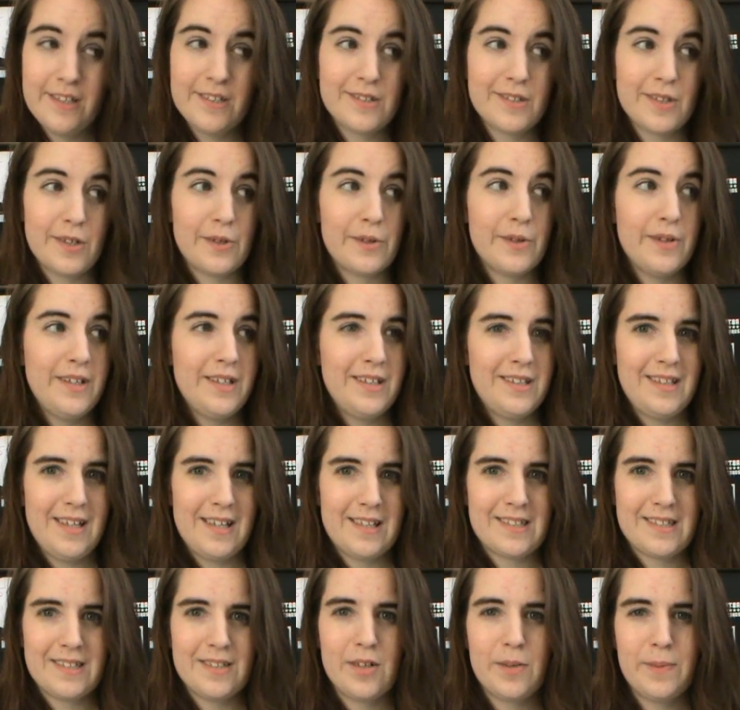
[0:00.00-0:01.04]
So
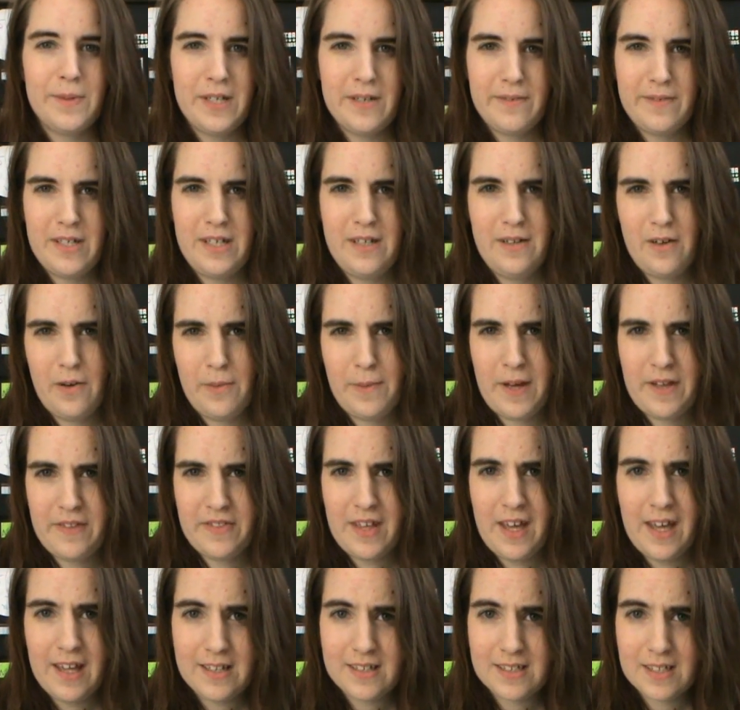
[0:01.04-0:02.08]
yes, there'll be a video
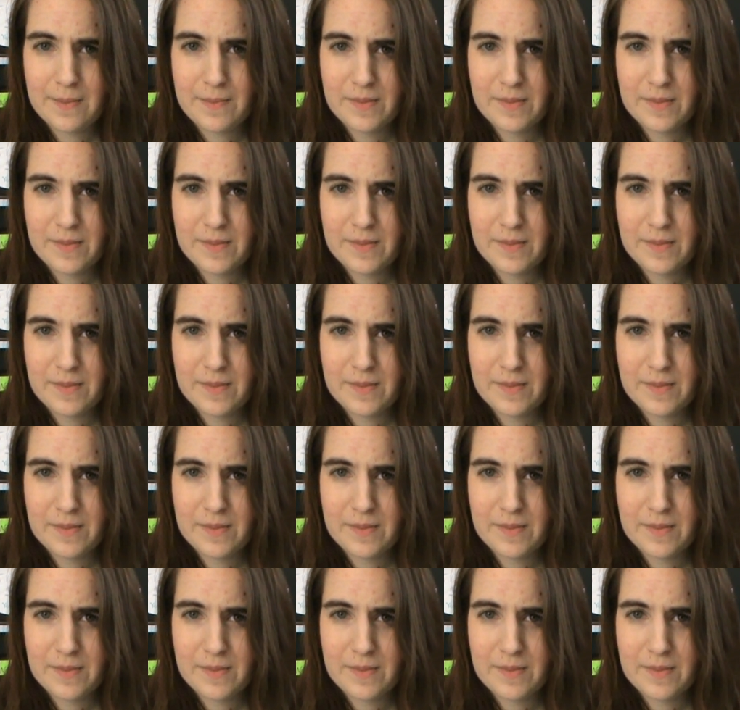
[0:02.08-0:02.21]
about that